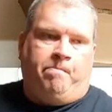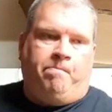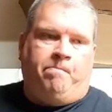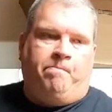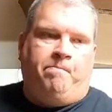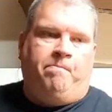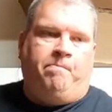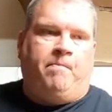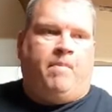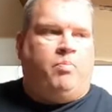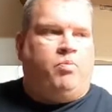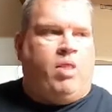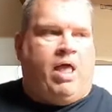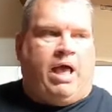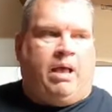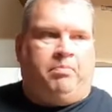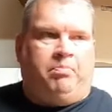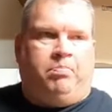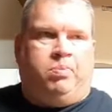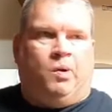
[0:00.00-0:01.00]
mm,
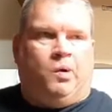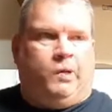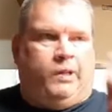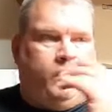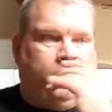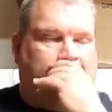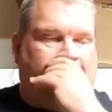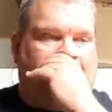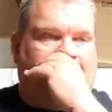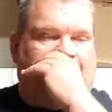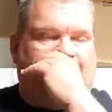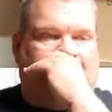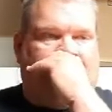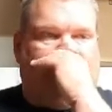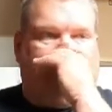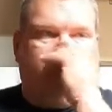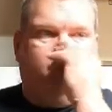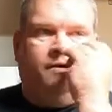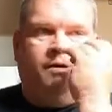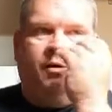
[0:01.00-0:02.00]
not putting
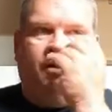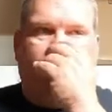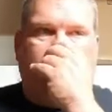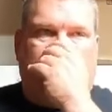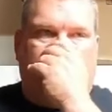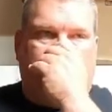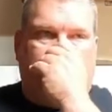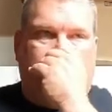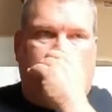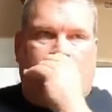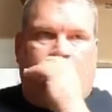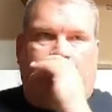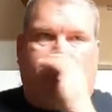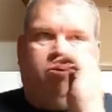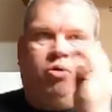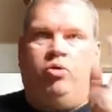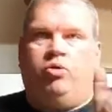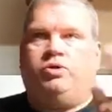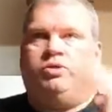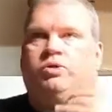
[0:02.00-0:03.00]
anything
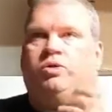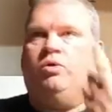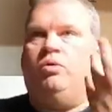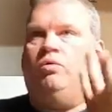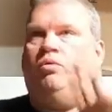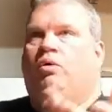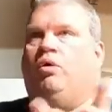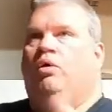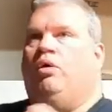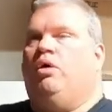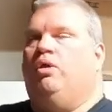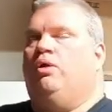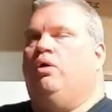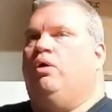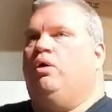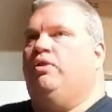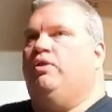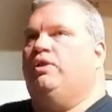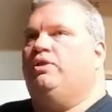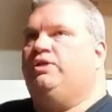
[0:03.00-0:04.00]
personal on
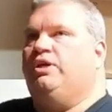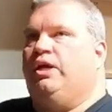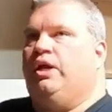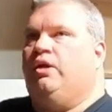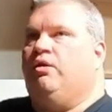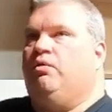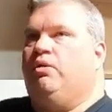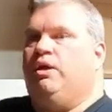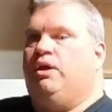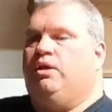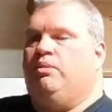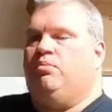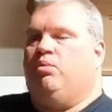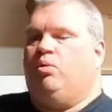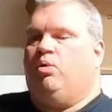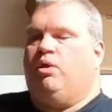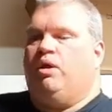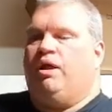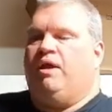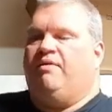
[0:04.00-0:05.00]
on the channel
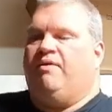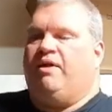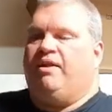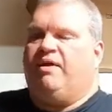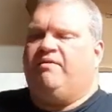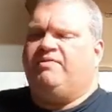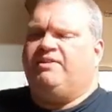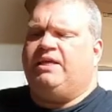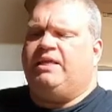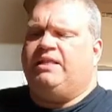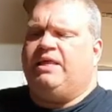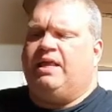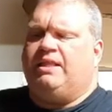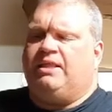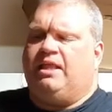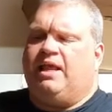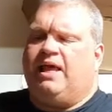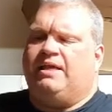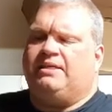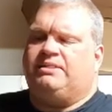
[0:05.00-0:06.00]
anymore, and I and I've said that
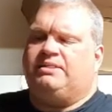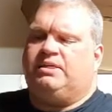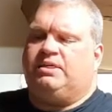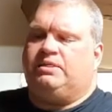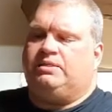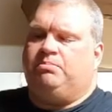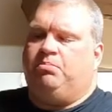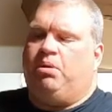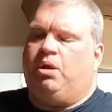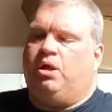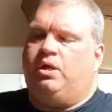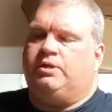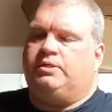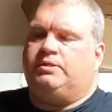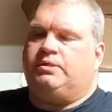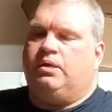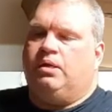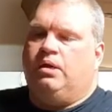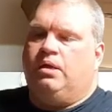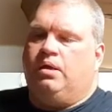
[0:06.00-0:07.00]
the last six
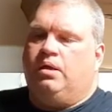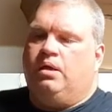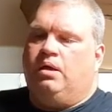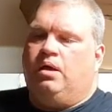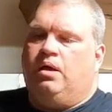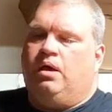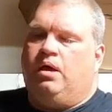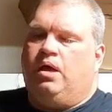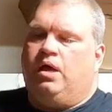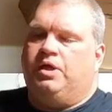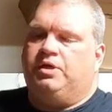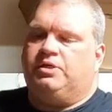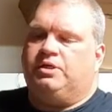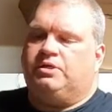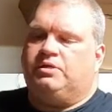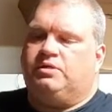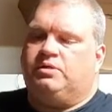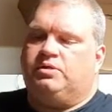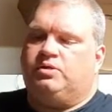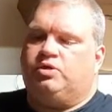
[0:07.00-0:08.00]
months. Uh,
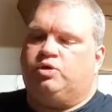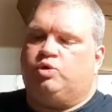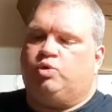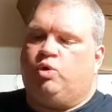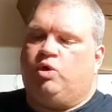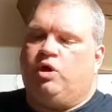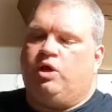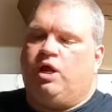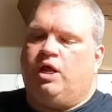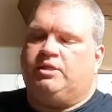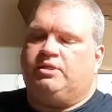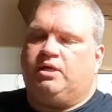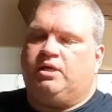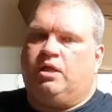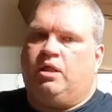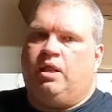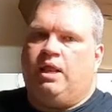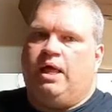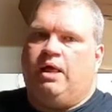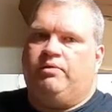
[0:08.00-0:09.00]
just sort of not to
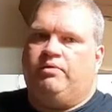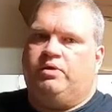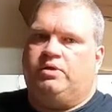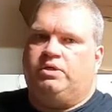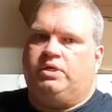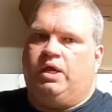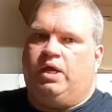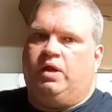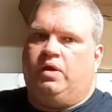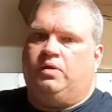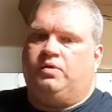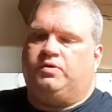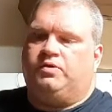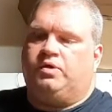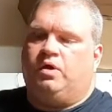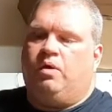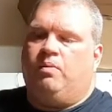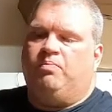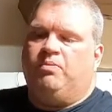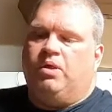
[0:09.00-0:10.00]
cloud the channel.
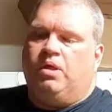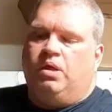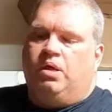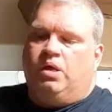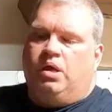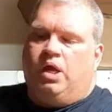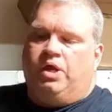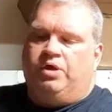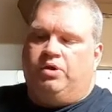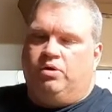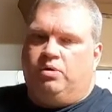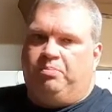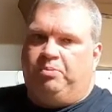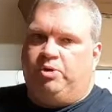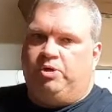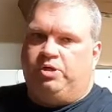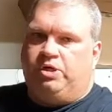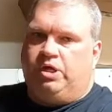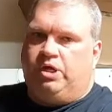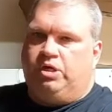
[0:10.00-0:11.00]
So I do
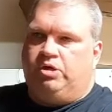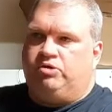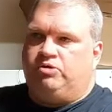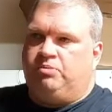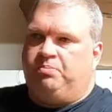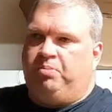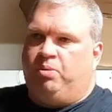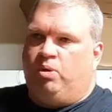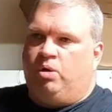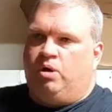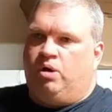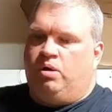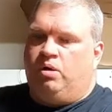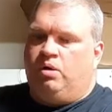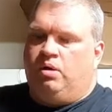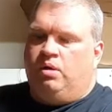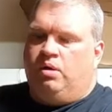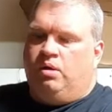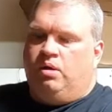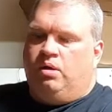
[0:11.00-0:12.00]
appreciate your support
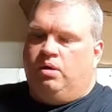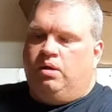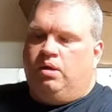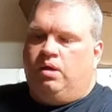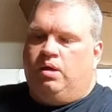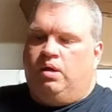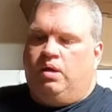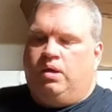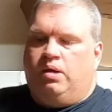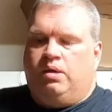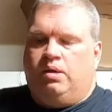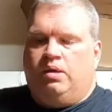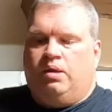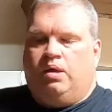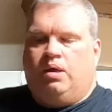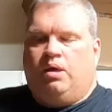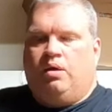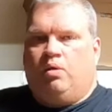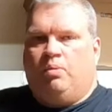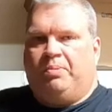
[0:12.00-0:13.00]
and
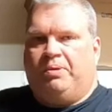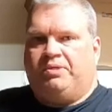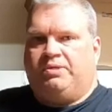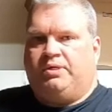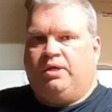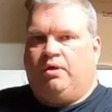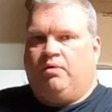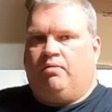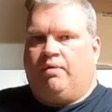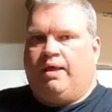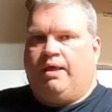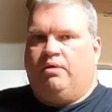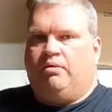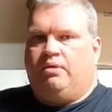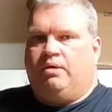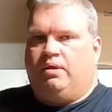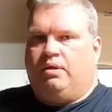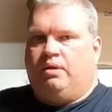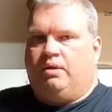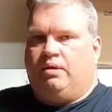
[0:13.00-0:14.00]
uh, hope I'll see you
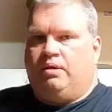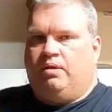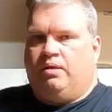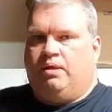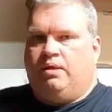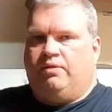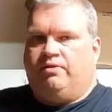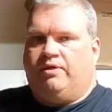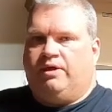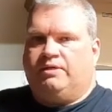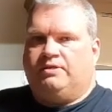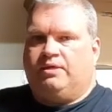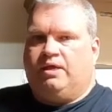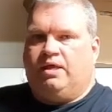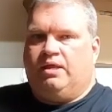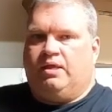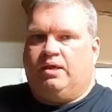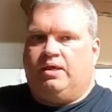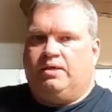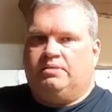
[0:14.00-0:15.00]
around. And uh, thanks
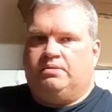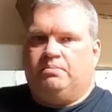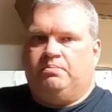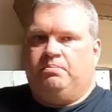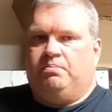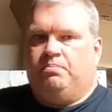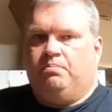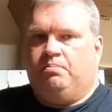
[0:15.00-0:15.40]
again, guys.